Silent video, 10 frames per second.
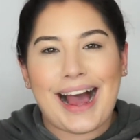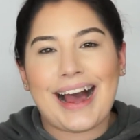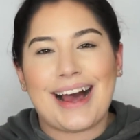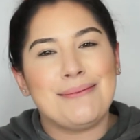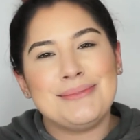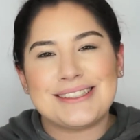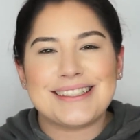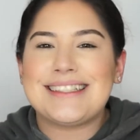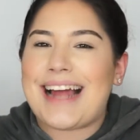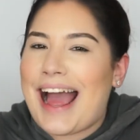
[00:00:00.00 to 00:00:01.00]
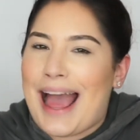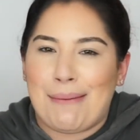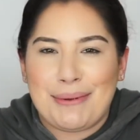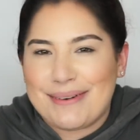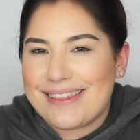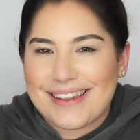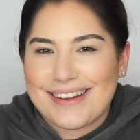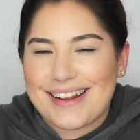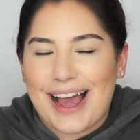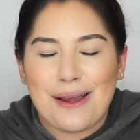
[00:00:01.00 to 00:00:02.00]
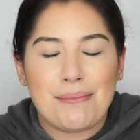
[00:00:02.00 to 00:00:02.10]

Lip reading: I'm just like not happy with it.